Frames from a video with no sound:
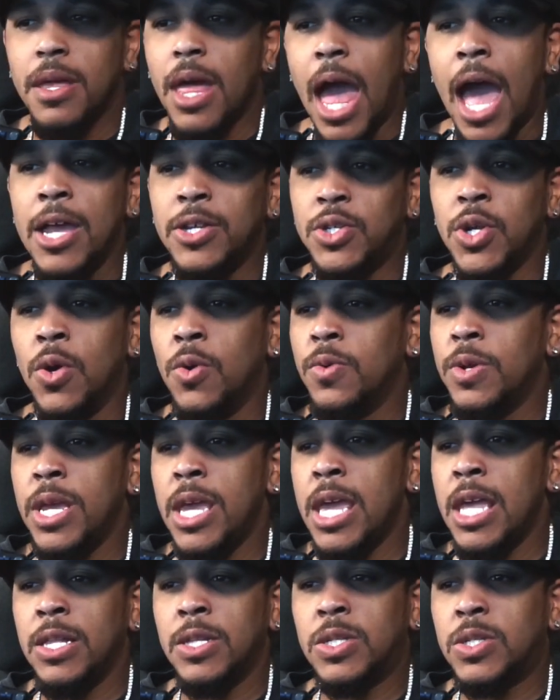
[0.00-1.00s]
I don't
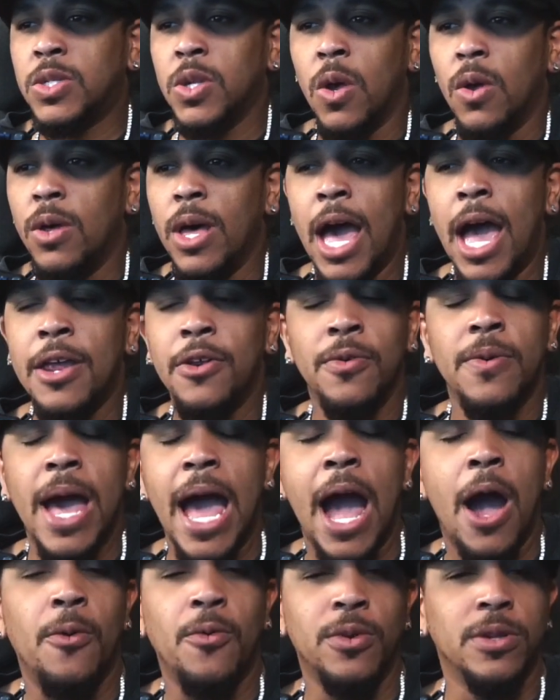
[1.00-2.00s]
insult, I don't
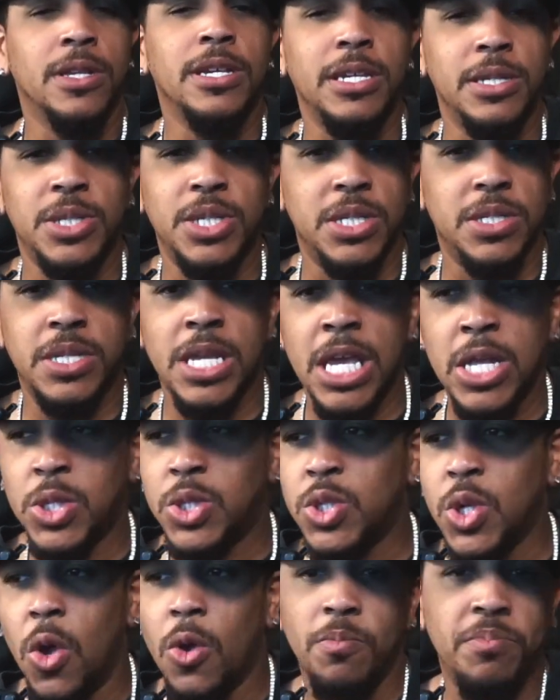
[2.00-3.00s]
outwardly just
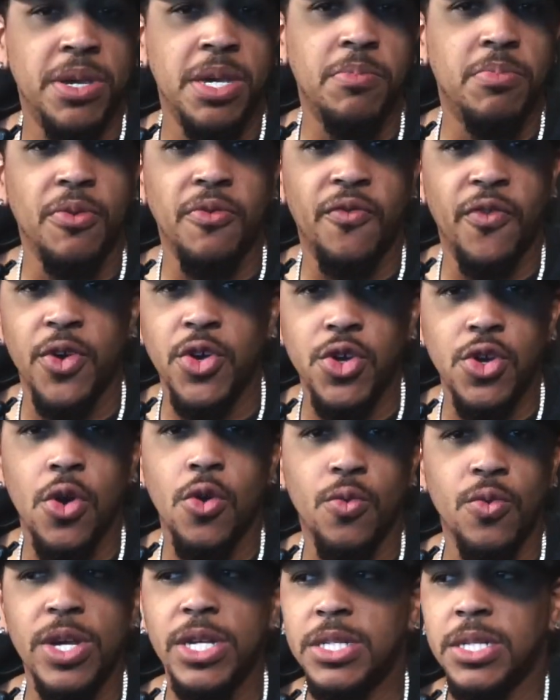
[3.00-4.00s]
insult people for no
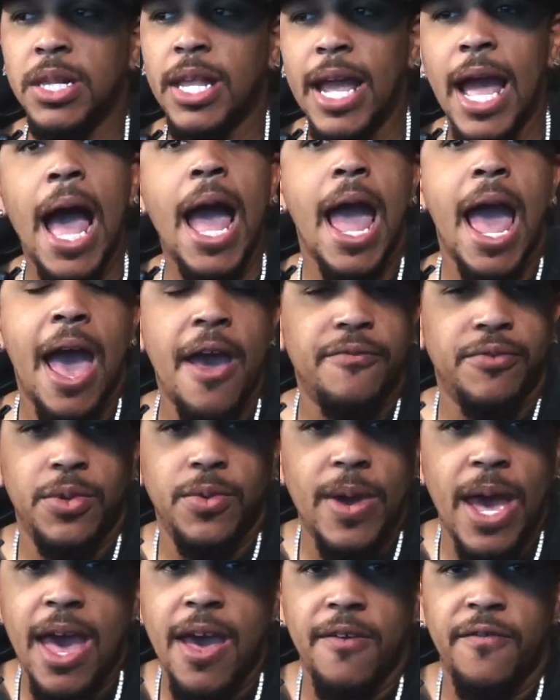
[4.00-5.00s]
reason. Like, I have to
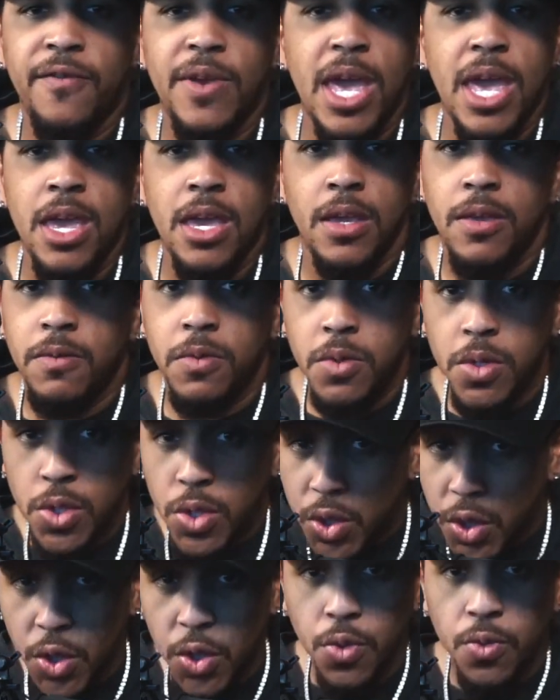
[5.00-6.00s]
have a good